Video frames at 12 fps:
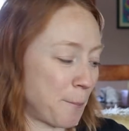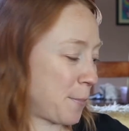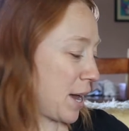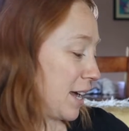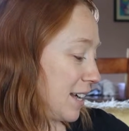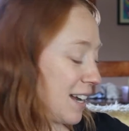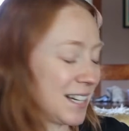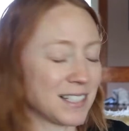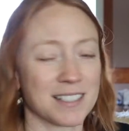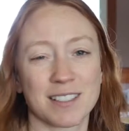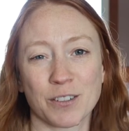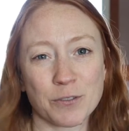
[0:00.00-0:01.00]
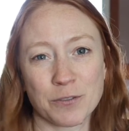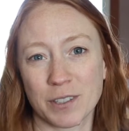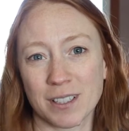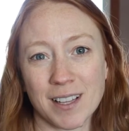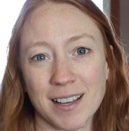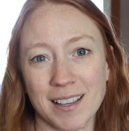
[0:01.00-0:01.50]
but I just don't
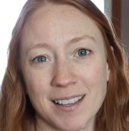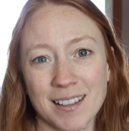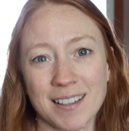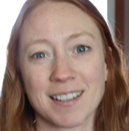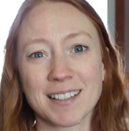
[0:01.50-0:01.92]
feel like it.